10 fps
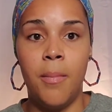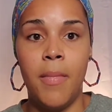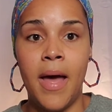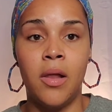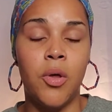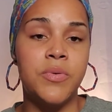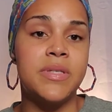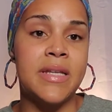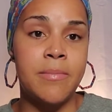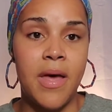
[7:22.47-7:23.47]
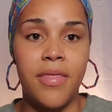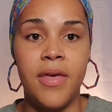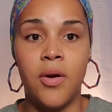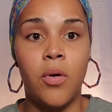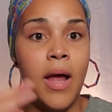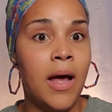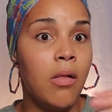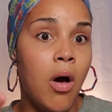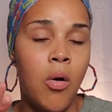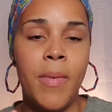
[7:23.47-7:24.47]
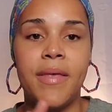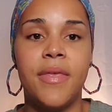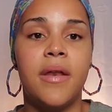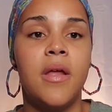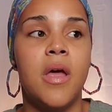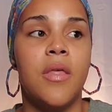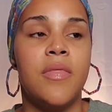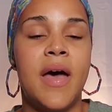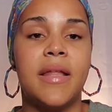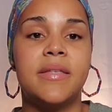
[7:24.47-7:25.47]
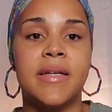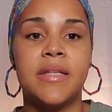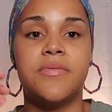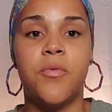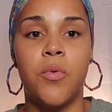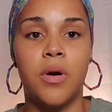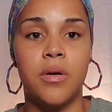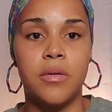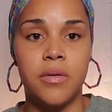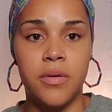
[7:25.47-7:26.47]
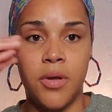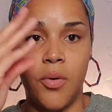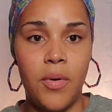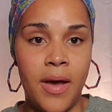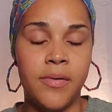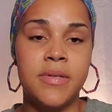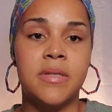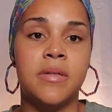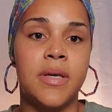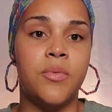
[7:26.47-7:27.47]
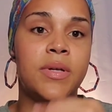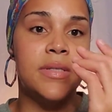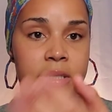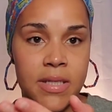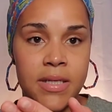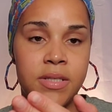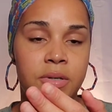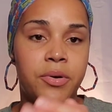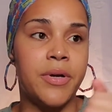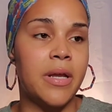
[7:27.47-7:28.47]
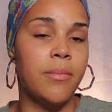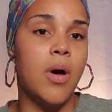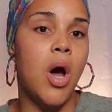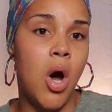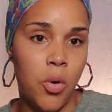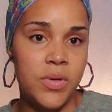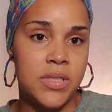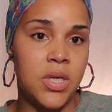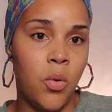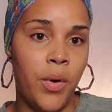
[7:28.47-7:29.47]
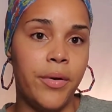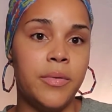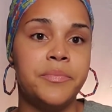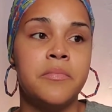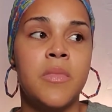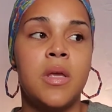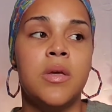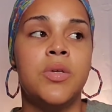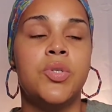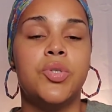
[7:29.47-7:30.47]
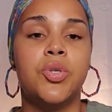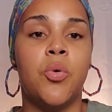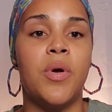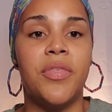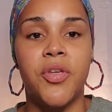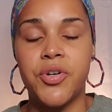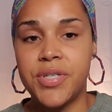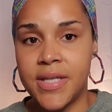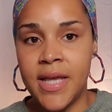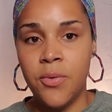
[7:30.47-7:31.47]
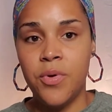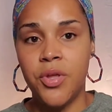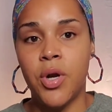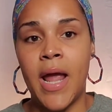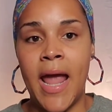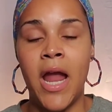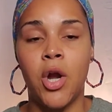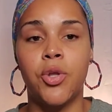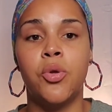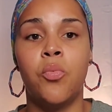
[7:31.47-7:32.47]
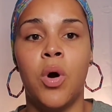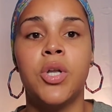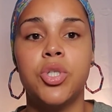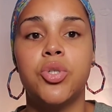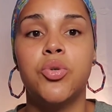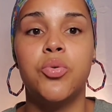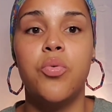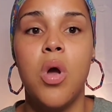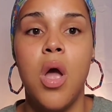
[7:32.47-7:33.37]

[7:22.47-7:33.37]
LOC method or LO method, that stands for, you know, L is the liquid, C is the cream, O is the oil. So with your skin and with your hair, you want to